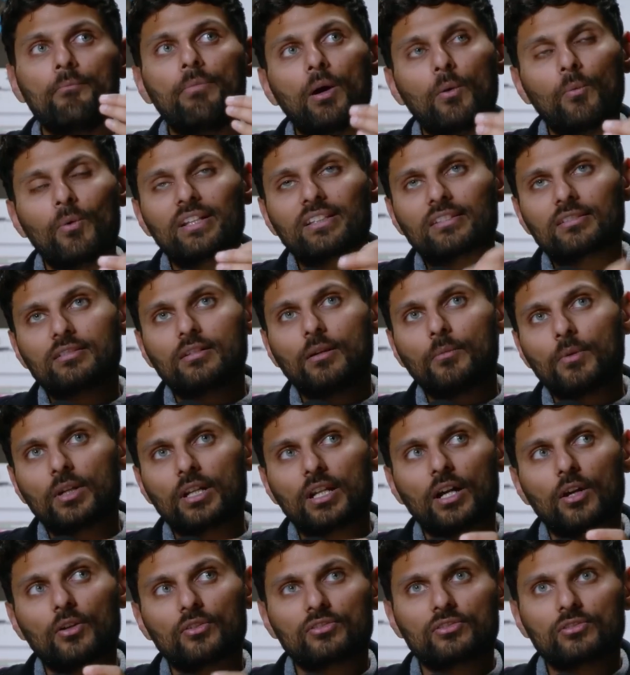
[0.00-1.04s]
But when
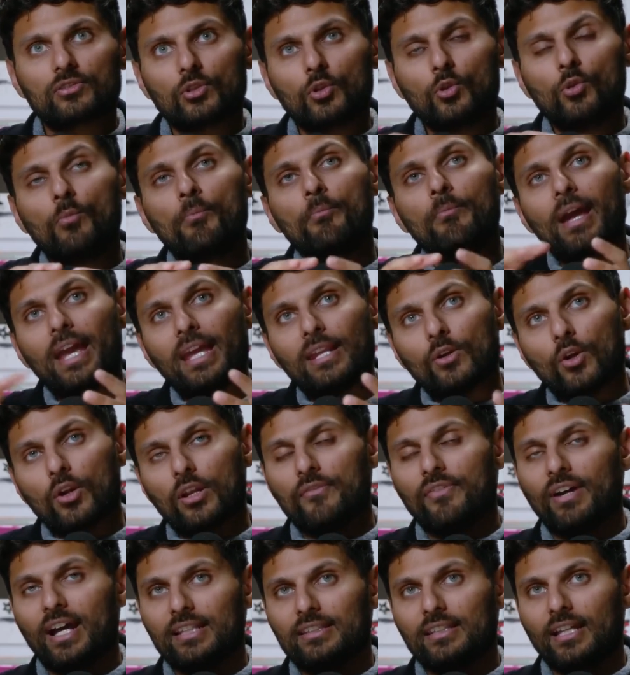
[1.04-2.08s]
someone else who may
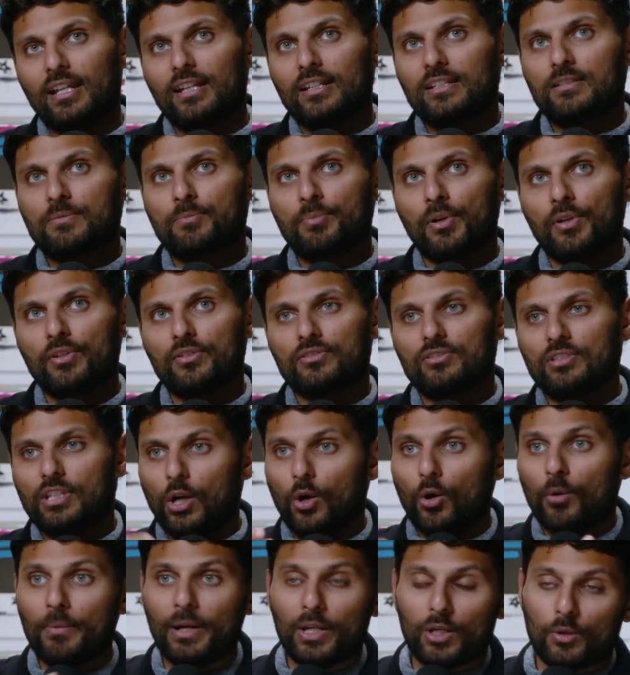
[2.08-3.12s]
not have had that experience
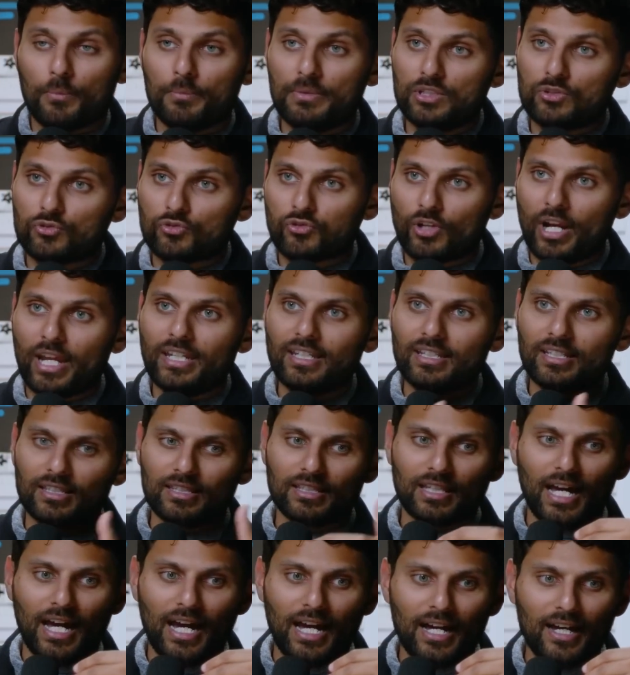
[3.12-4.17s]
yet or may not be trained
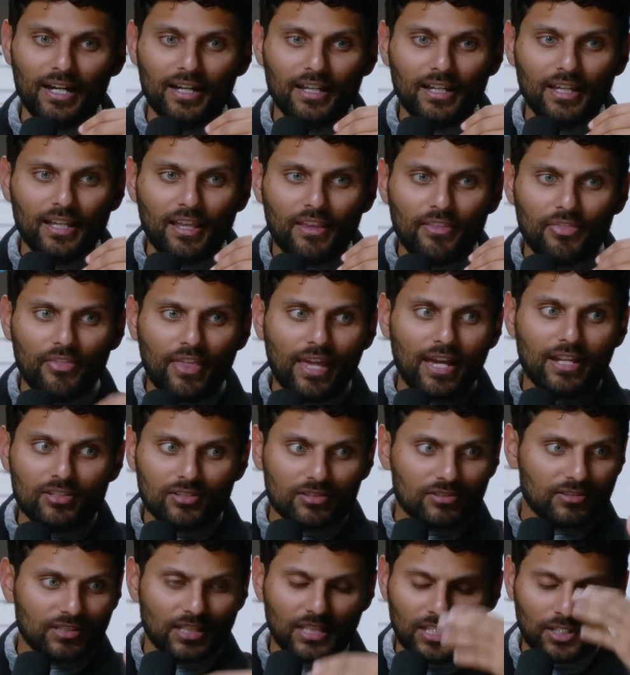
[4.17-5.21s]
in that they're
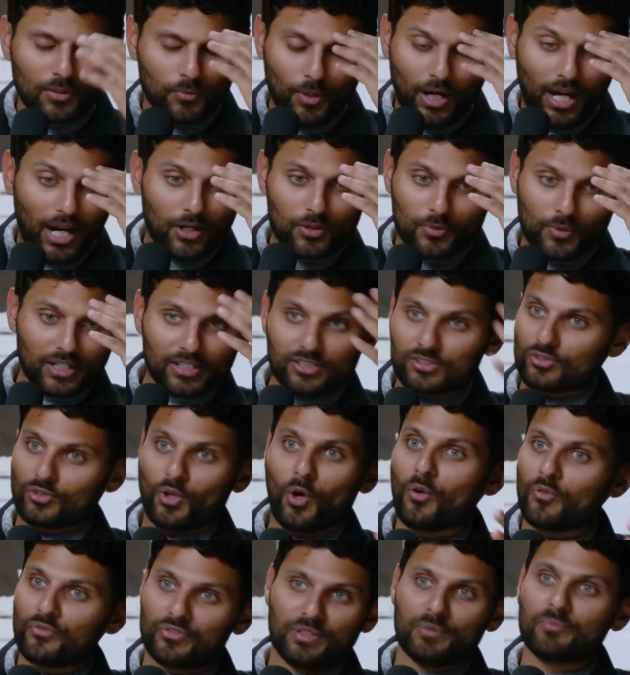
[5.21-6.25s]
just thinking, well, how do I
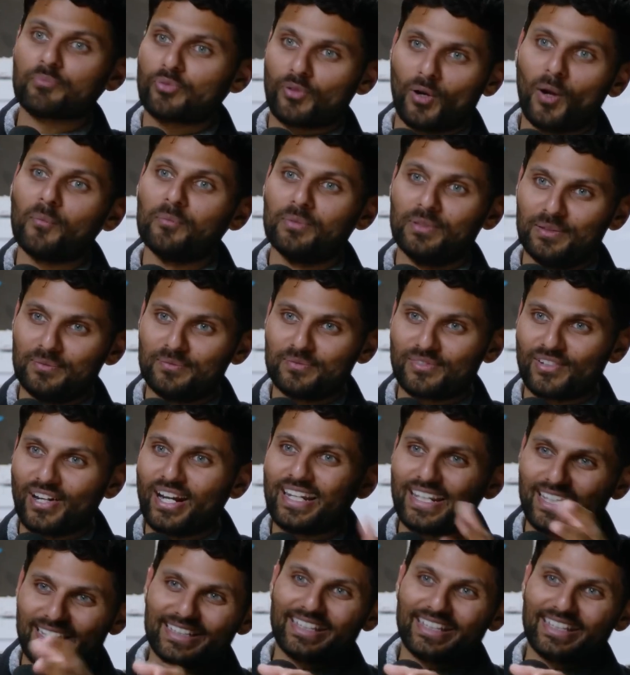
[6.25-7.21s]
solve the problem, right?